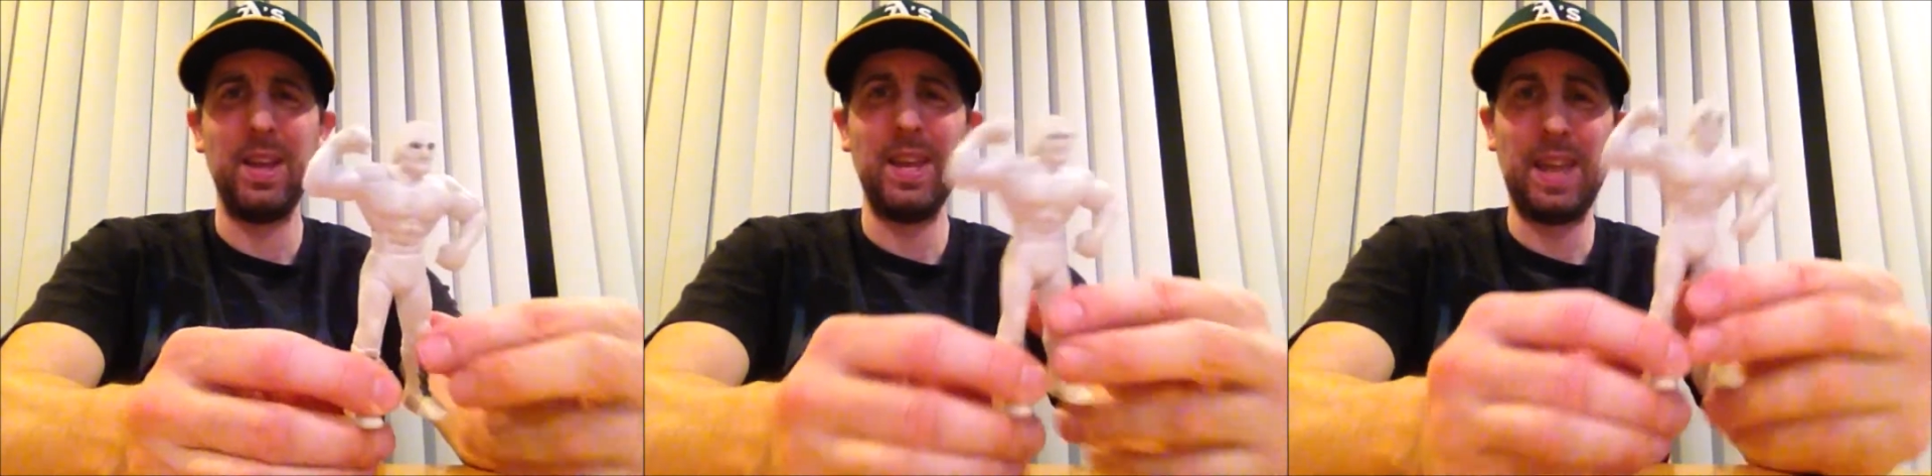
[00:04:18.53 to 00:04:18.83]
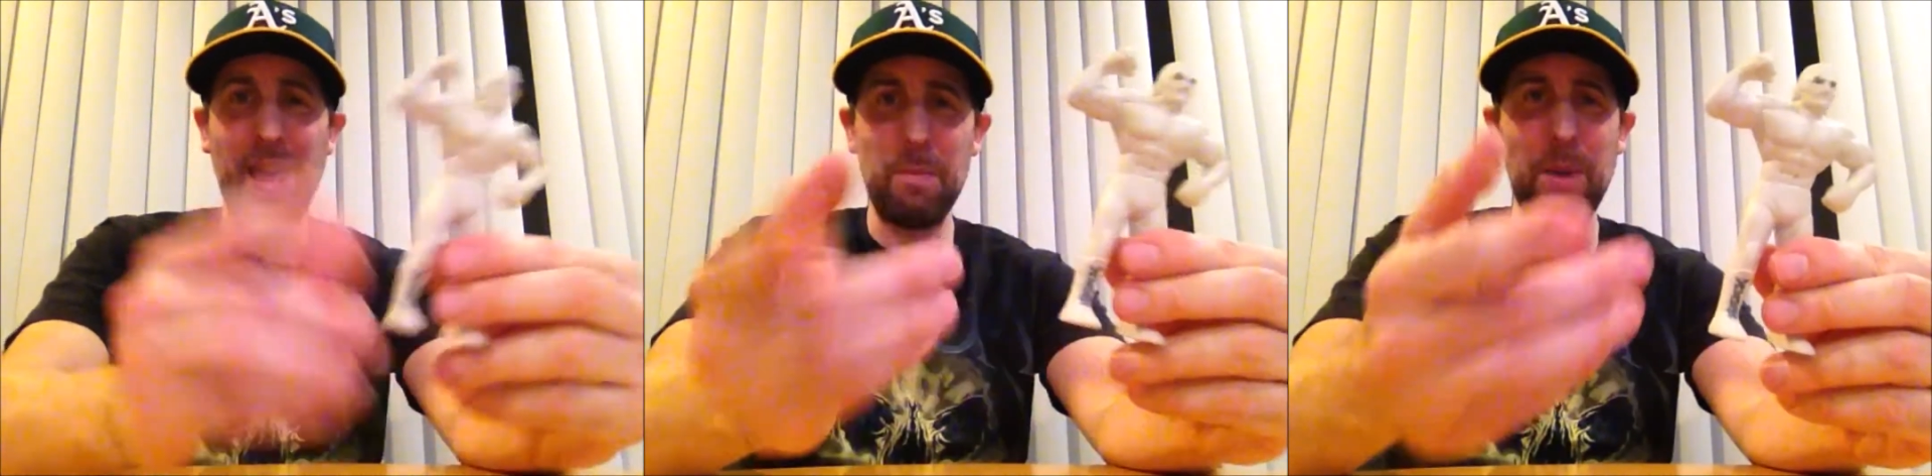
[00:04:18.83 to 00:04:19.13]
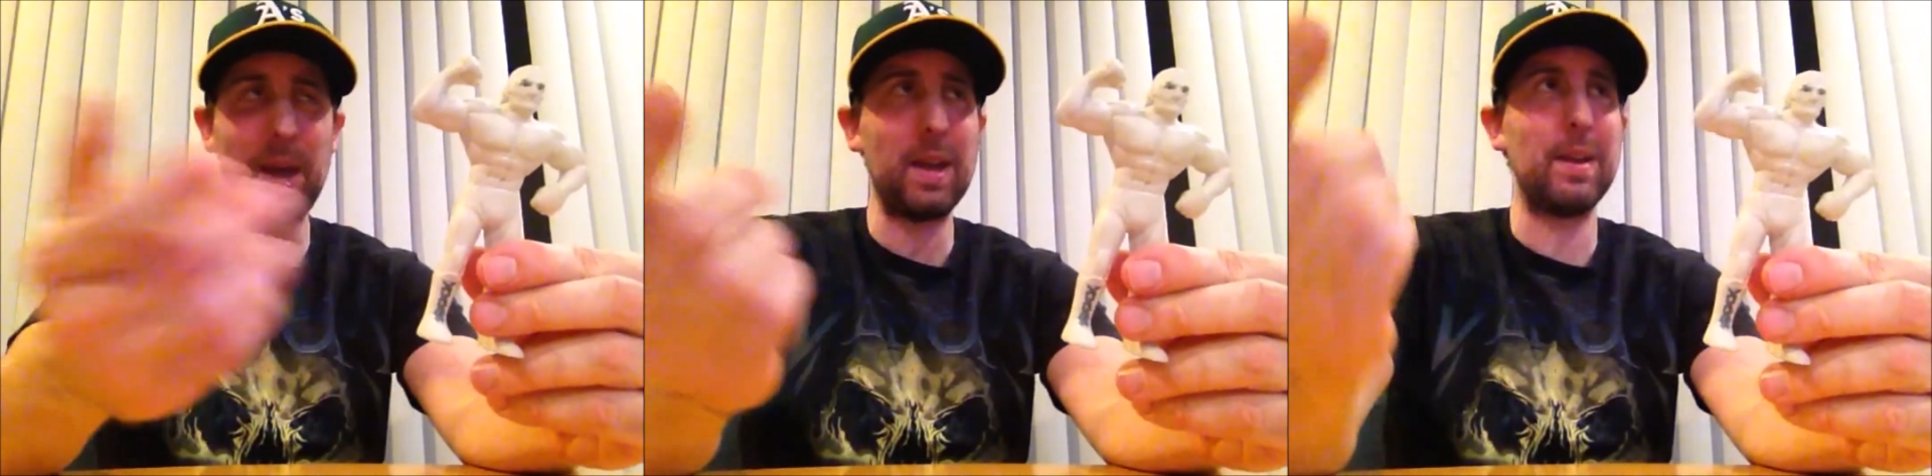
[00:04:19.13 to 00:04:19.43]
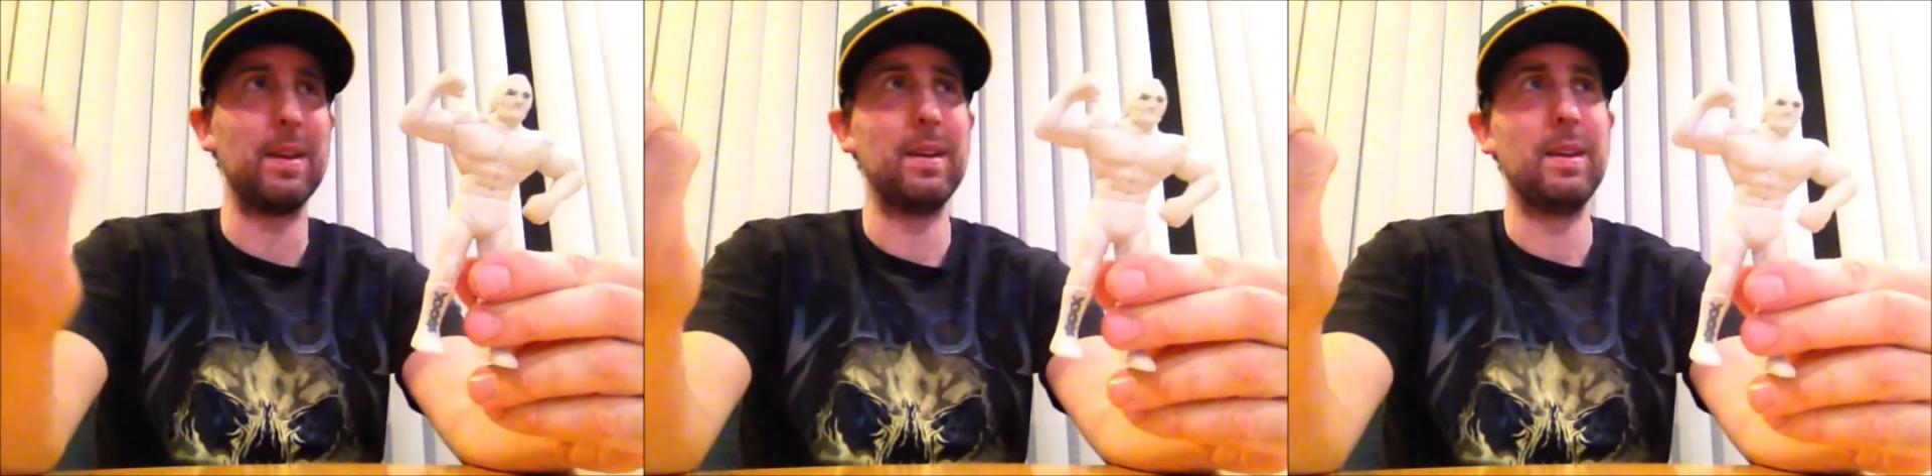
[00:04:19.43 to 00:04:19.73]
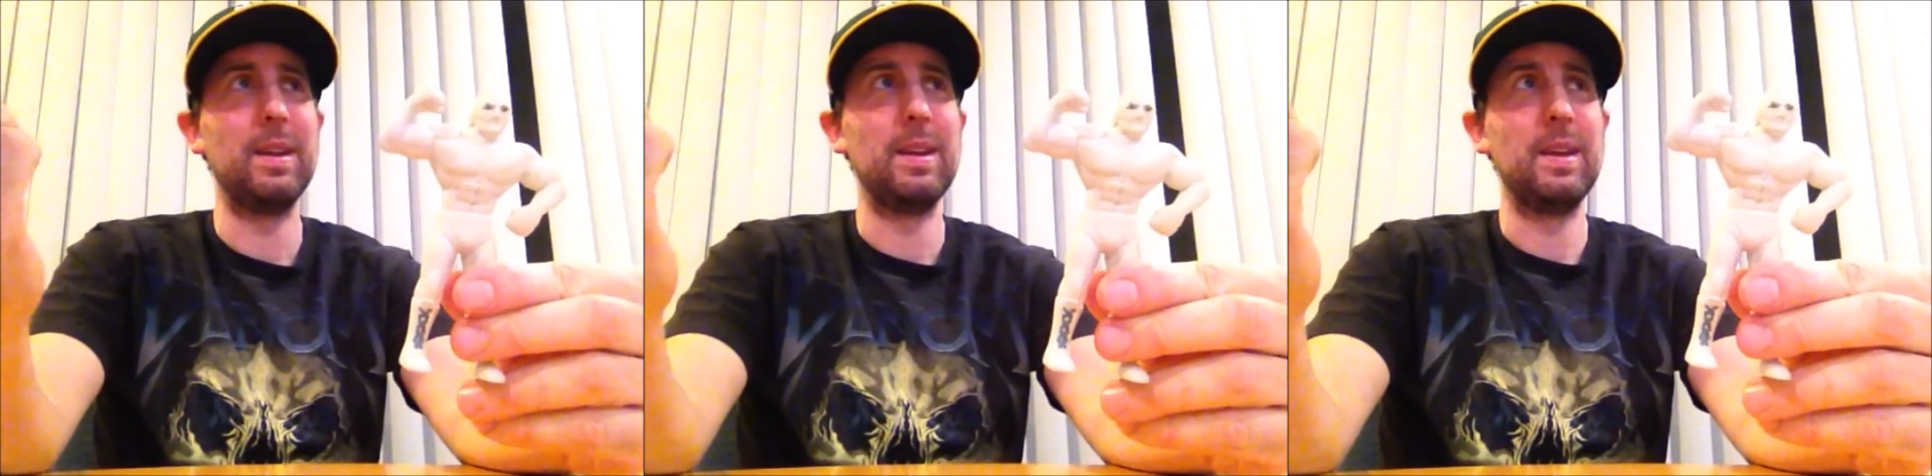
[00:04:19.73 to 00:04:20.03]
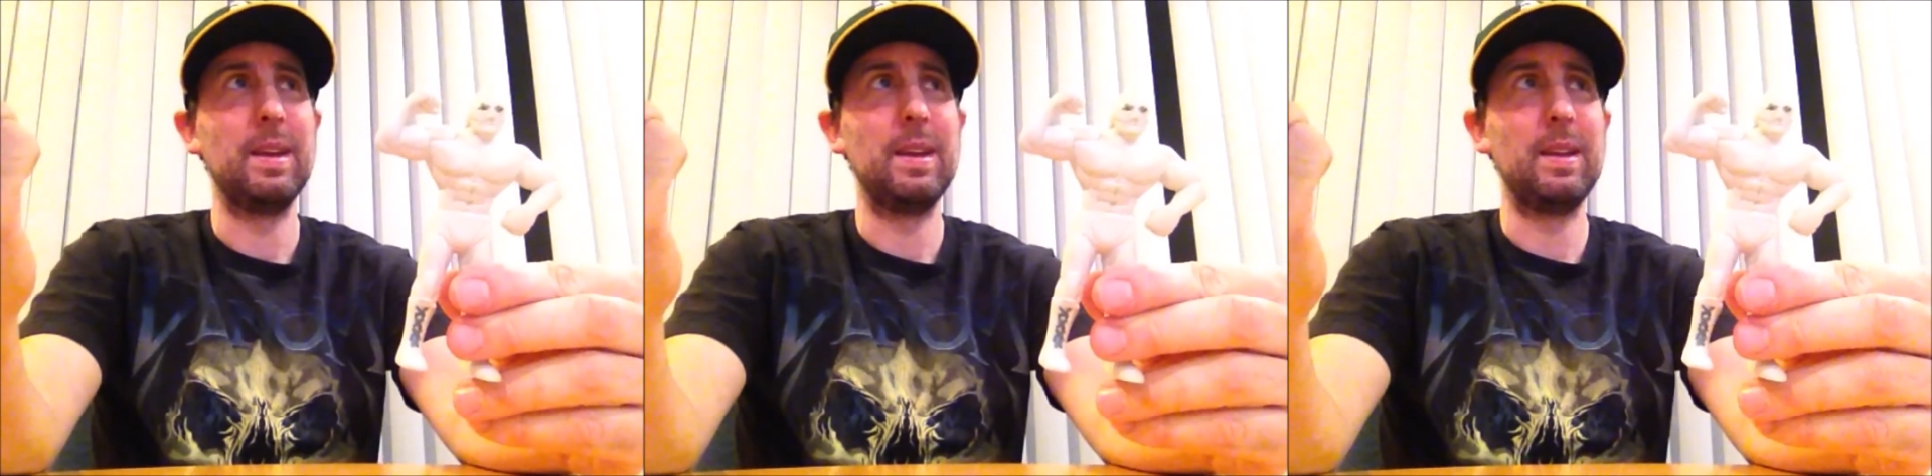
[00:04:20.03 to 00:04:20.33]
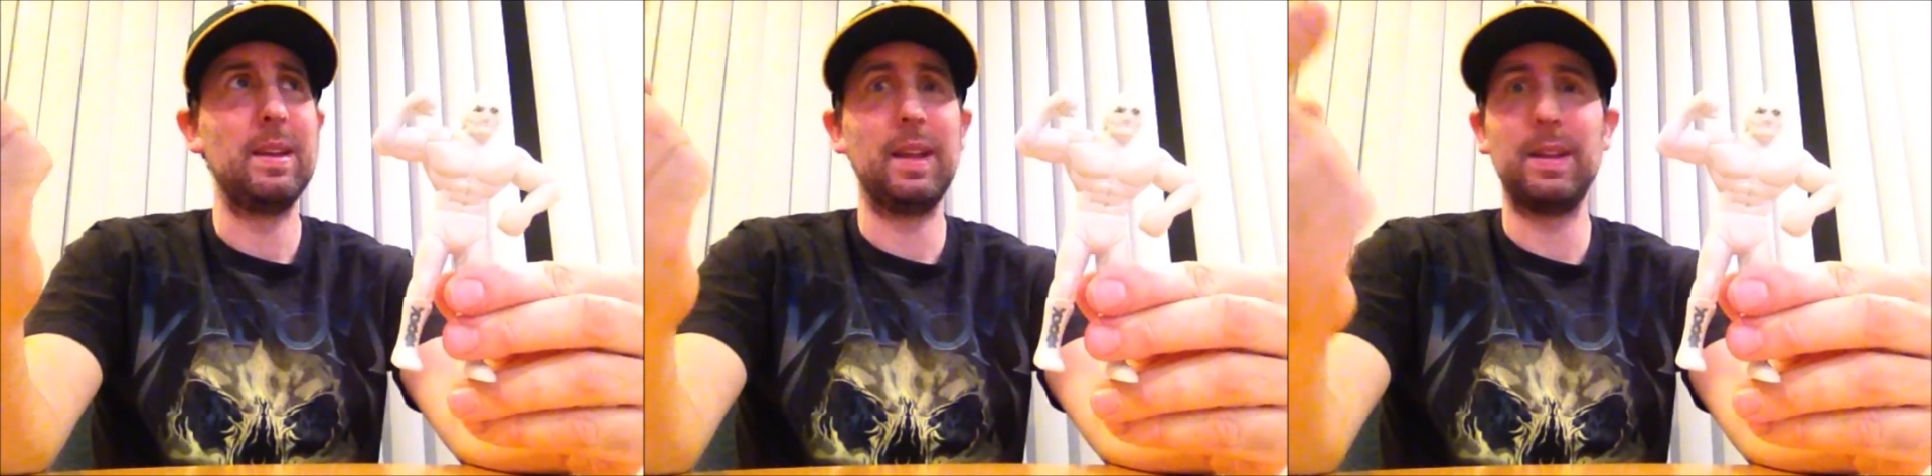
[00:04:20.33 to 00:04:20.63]
He came back
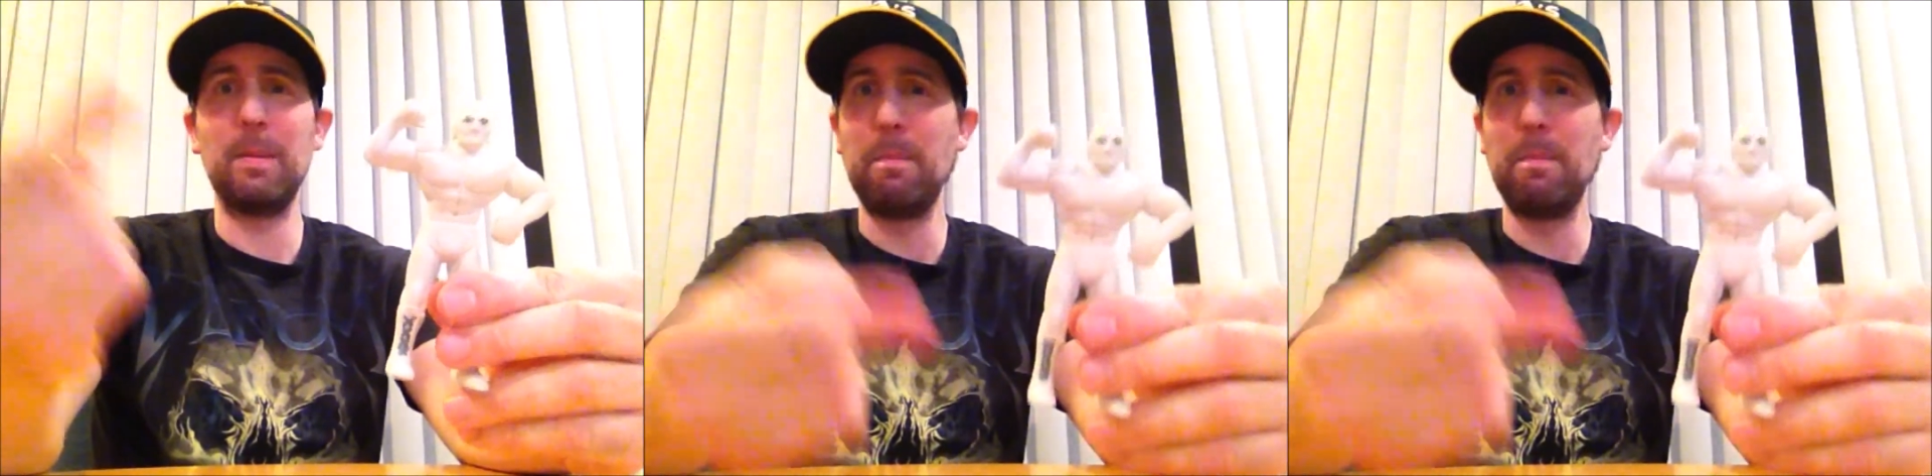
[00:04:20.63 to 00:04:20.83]
in like the